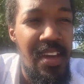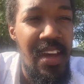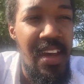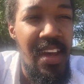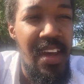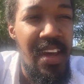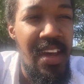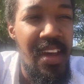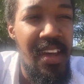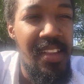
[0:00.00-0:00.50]

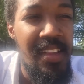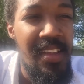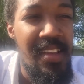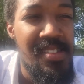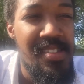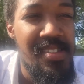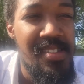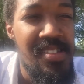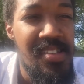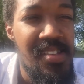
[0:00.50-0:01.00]
And
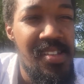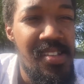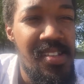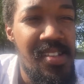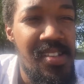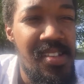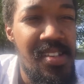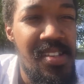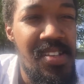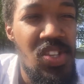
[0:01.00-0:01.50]
let's
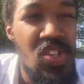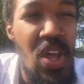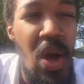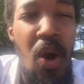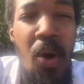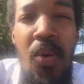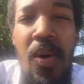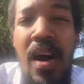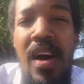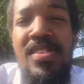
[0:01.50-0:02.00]
see.
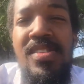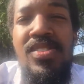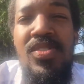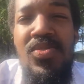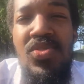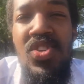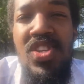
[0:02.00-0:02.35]
Oh, also,